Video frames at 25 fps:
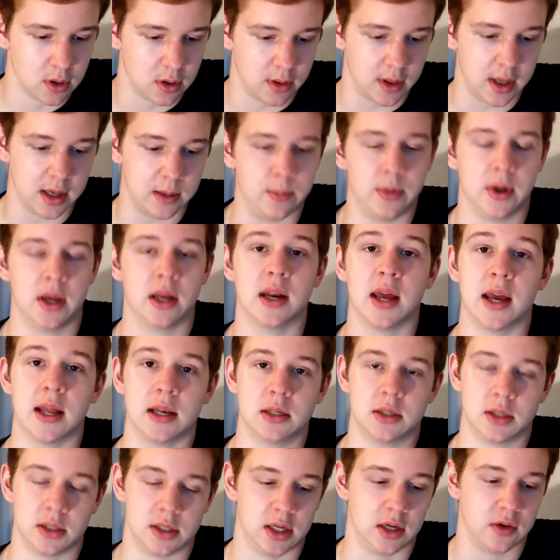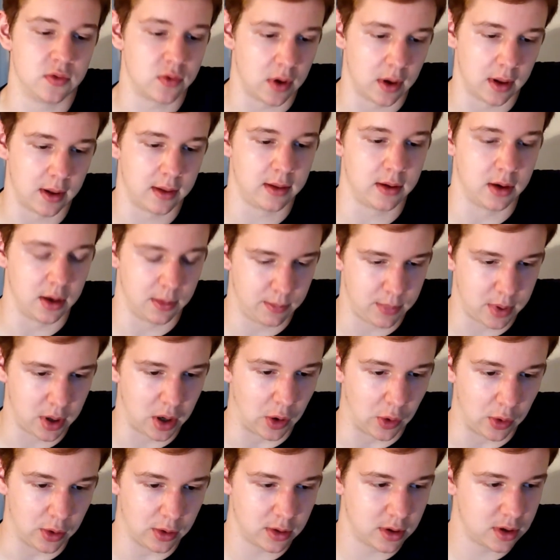They'd be an entity rather than a
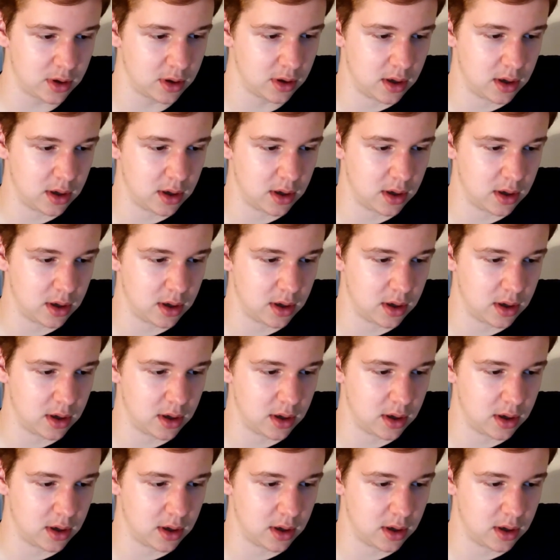block.